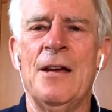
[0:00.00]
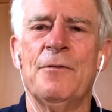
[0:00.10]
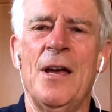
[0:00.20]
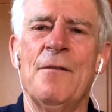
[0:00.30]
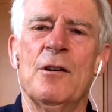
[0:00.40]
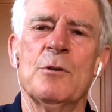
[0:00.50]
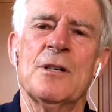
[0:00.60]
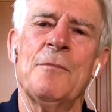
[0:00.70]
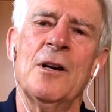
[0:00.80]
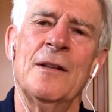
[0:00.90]
if there was
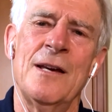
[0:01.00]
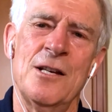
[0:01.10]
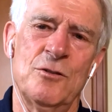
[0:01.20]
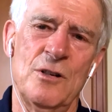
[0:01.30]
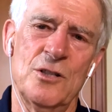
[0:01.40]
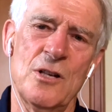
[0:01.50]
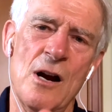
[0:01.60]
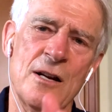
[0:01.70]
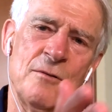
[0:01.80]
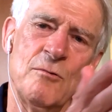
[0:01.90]
something on the history,
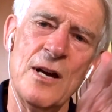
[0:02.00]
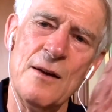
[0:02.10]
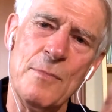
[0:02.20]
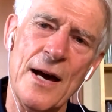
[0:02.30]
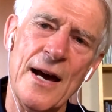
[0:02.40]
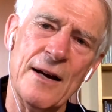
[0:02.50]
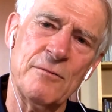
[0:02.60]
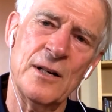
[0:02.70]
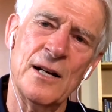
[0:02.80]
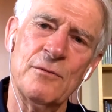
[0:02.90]
starting way
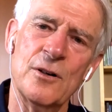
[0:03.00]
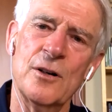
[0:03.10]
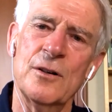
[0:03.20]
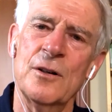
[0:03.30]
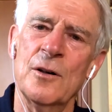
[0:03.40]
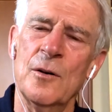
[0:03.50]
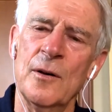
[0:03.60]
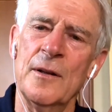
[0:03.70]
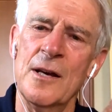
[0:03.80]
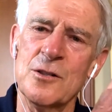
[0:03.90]
back whenever, you know,
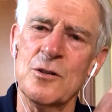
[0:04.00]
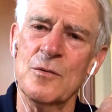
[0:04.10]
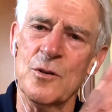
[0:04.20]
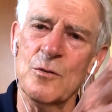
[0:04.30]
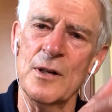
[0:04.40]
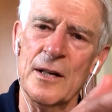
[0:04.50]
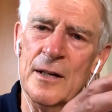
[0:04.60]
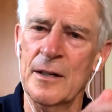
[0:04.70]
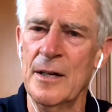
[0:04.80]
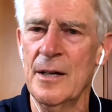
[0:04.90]
in the history of
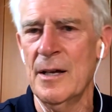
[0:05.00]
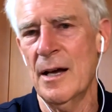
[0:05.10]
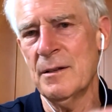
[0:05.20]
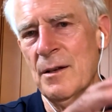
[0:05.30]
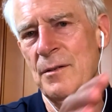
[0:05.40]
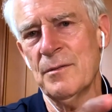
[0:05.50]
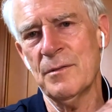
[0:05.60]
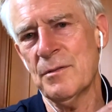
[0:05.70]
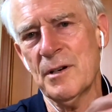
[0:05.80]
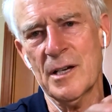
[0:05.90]
Korea and the
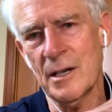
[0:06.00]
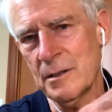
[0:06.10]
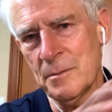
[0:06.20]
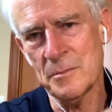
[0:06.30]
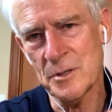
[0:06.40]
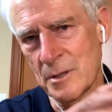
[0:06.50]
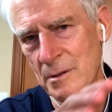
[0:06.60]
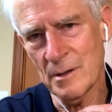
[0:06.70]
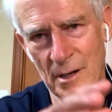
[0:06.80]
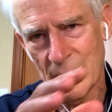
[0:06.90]
Three Kingdoms
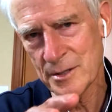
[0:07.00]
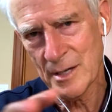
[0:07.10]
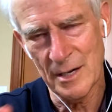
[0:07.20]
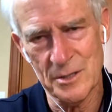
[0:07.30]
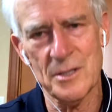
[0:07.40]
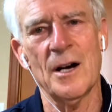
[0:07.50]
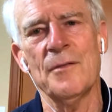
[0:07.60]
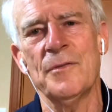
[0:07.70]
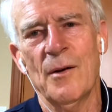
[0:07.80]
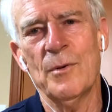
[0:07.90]
and all this kind of
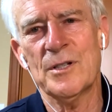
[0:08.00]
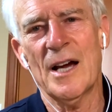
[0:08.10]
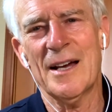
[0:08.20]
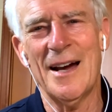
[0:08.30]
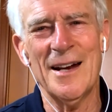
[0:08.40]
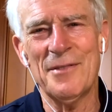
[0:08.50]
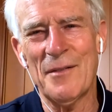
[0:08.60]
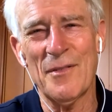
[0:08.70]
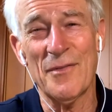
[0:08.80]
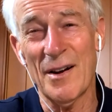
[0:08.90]
stuff, which I kind of
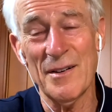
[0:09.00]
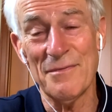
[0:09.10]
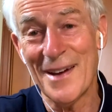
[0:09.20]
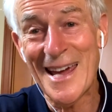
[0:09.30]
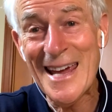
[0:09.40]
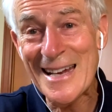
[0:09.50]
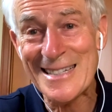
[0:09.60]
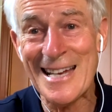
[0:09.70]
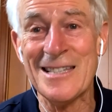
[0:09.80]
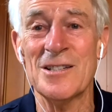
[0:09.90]
have a very vague
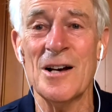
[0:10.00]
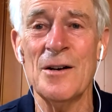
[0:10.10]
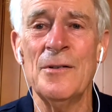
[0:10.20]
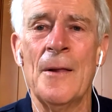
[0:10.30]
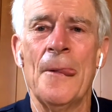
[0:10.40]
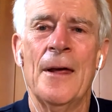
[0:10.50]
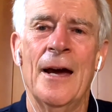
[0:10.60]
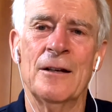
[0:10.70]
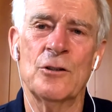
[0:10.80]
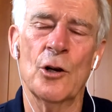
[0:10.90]
sense of,
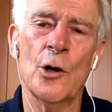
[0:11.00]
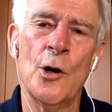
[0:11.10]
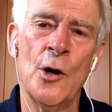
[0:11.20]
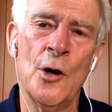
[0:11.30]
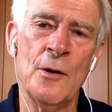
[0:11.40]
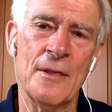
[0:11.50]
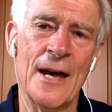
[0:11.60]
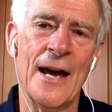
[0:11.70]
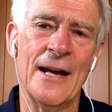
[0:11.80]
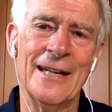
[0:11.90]
and to learn
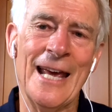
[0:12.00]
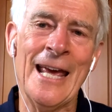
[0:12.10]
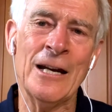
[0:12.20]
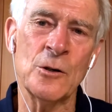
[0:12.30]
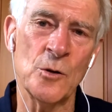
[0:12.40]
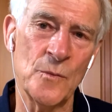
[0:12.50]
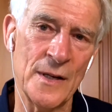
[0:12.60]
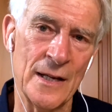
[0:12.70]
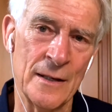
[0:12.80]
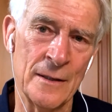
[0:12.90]
that in
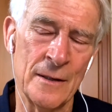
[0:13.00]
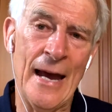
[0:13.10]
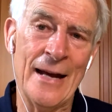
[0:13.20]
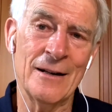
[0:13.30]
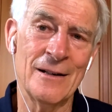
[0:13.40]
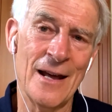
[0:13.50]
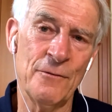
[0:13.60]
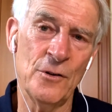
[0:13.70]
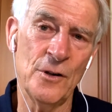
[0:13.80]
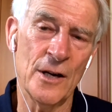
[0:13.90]
Korean at
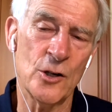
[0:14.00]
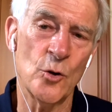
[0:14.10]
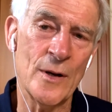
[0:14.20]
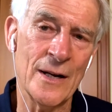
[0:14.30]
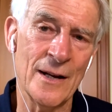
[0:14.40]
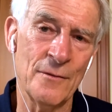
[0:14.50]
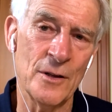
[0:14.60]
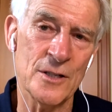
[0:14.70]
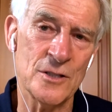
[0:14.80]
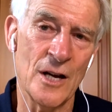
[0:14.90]
a Korean level
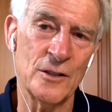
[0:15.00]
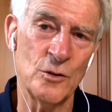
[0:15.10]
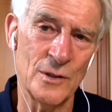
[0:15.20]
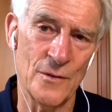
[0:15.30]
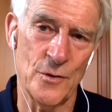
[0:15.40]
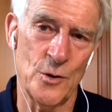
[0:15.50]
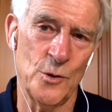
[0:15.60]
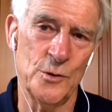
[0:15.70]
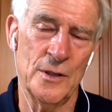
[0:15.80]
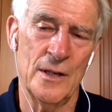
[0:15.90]
that's not too
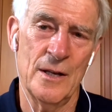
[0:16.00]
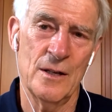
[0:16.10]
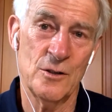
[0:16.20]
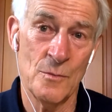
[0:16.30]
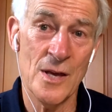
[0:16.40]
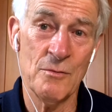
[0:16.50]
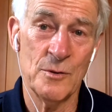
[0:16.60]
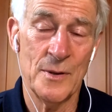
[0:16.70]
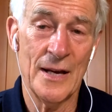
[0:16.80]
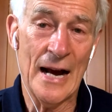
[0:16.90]
difficult, to me
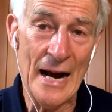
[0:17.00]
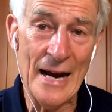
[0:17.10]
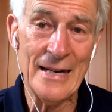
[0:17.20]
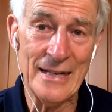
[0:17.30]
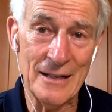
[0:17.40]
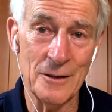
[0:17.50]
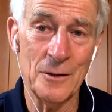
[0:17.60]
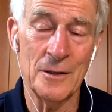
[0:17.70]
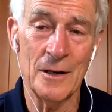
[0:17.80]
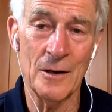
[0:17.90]
would be
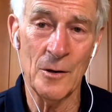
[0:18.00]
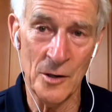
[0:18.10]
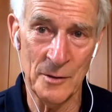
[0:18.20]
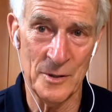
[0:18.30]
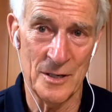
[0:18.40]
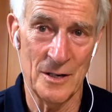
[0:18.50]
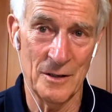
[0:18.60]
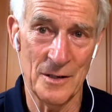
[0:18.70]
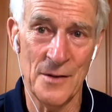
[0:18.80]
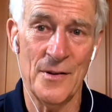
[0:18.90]
ideal learning material
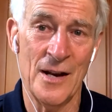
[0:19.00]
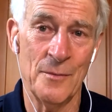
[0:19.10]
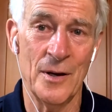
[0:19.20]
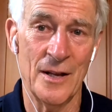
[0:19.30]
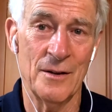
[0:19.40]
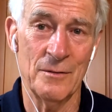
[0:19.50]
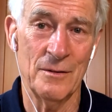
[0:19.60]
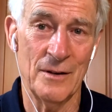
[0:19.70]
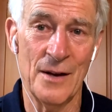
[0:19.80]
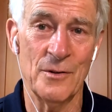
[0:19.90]
if anybody
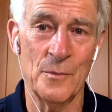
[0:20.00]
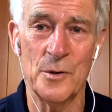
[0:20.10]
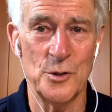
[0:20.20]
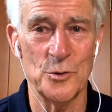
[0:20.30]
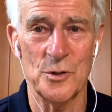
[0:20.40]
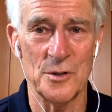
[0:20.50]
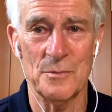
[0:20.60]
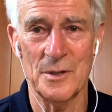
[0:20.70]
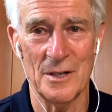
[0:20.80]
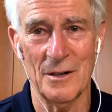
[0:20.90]
ever
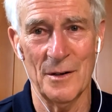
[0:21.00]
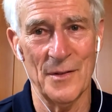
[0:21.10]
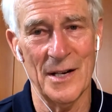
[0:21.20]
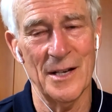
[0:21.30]
produces material of that